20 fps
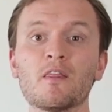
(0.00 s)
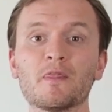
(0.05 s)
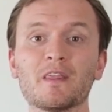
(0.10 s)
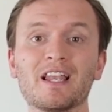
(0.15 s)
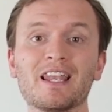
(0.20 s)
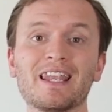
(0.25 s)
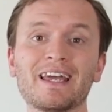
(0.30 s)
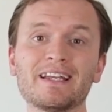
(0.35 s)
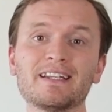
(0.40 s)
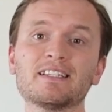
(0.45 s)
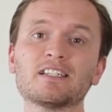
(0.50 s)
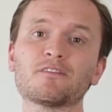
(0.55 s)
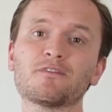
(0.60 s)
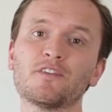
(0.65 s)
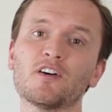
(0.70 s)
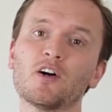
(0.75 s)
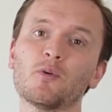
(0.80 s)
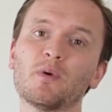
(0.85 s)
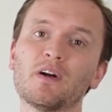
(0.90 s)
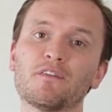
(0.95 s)
The latest
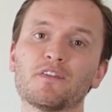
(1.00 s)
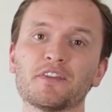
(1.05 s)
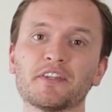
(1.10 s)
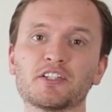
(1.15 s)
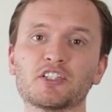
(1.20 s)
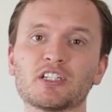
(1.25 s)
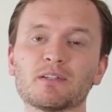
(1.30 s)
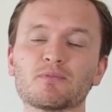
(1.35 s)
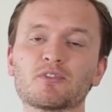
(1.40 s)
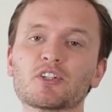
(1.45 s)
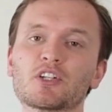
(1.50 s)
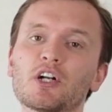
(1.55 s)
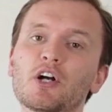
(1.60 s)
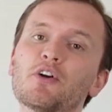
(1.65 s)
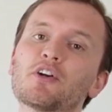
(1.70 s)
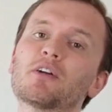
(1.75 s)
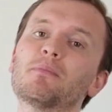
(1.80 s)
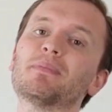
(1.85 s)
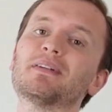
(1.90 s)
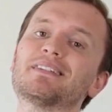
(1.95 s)
firmware for the chip to
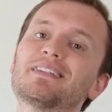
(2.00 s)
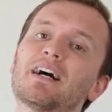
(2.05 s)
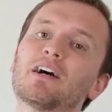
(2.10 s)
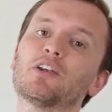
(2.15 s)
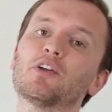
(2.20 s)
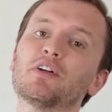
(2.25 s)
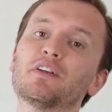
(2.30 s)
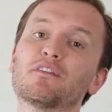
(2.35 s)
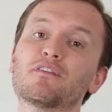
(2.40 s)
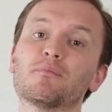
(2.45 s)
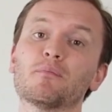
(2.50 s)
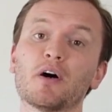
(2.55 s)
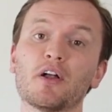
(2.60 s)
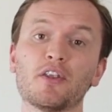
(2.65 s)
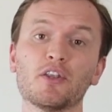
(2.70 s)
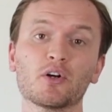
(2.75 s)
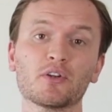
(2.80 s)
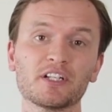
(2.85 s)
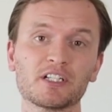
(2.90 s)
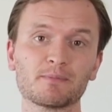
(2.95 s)
go can be downloaded from our
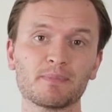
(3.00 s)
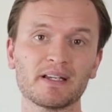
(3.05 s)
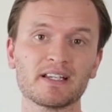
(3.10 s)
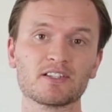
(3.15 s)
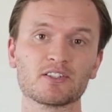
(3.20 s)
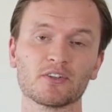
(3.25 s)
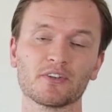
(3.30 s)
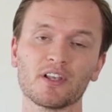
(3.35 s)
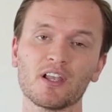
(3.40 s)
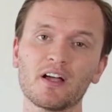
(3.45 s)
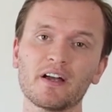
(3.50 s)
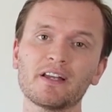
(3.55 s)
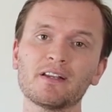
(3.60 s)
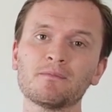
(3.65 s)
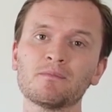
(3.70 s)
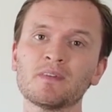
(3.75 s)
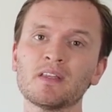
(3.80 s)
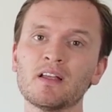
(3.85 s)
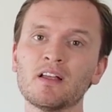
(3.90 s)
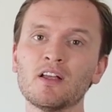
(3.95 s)
knowledge base
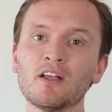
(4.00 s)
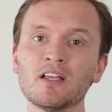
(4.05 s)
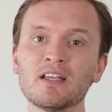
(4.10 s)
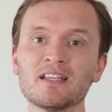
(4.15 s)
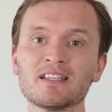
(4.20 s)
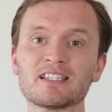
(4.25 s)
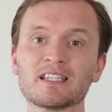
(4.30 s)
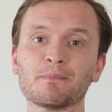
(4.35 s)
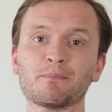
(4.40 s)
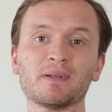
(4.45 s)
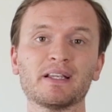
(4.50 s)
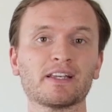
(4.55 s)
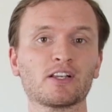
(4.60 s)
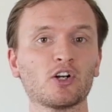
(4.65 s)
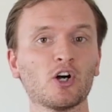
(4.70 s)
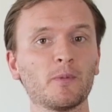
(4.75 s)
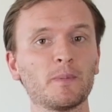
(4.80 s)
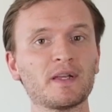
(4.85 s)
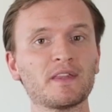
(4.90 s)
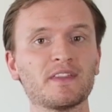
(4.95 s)
online. Simply
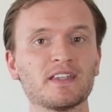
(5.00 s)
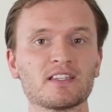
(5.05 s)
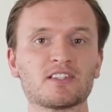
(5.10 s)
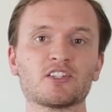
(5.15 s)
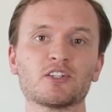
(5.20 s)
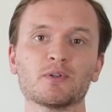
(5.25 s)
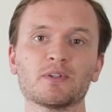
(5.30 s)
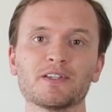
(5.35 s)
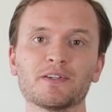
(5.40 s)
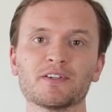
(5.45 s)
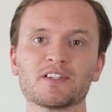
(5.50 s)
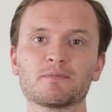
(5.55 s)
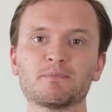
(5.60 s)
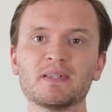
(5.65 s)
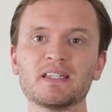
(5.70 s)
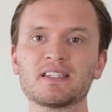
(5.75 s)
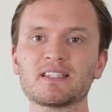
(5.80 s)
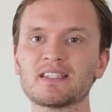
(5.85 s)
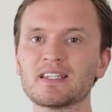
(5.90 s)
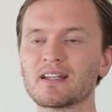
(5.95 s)
copy this to a
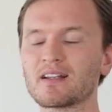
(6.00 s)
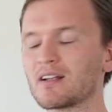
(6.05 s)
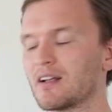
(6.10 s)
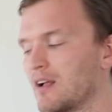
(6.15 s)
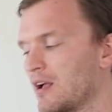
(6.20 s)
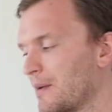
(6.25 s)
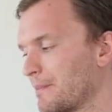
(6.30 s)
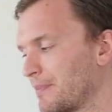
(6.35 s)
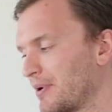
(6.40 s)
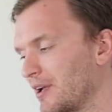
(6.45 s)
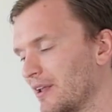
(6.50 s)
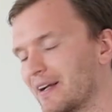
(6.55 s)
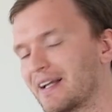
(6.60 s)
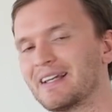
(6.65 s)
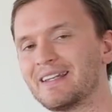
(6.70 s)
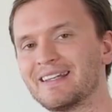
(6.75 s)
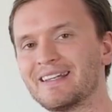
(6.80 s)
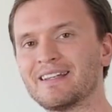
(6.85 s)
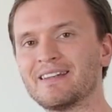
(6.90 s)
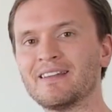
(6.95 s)
USB stick, plug
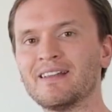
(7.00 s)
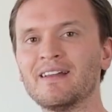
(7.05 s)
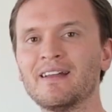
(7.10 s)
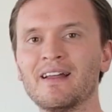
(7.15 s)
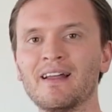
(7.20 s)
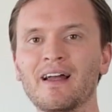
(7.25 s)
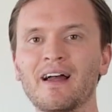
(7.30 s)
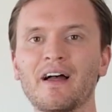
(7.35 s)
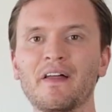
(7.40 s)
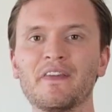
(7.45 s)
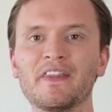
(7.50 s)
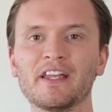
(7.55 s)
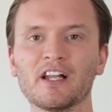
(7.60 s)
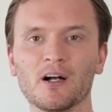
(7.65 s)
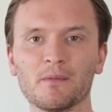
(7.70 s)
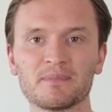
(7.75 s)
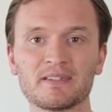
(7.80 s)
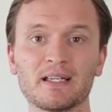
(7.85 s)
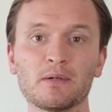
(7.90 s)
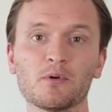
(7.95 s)
it in, and the
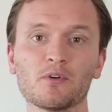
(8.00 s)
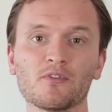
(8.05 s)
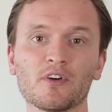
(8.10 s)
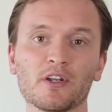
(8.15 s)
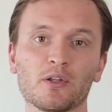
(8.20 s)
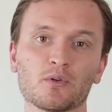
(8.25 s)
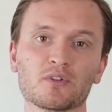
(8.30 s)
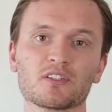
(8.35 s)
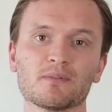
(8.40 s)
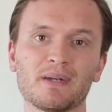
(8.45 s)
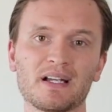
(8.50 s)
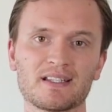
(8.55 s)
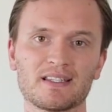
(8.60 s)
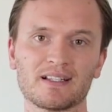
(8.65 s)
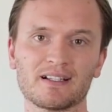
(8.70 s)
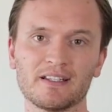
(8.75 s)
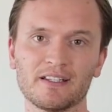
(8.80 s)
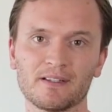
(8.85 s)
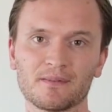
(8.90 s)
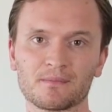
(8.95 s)
update will run
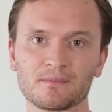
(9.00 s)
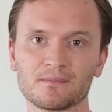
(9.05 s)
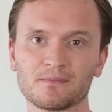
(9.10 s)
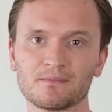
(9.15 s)
automatically.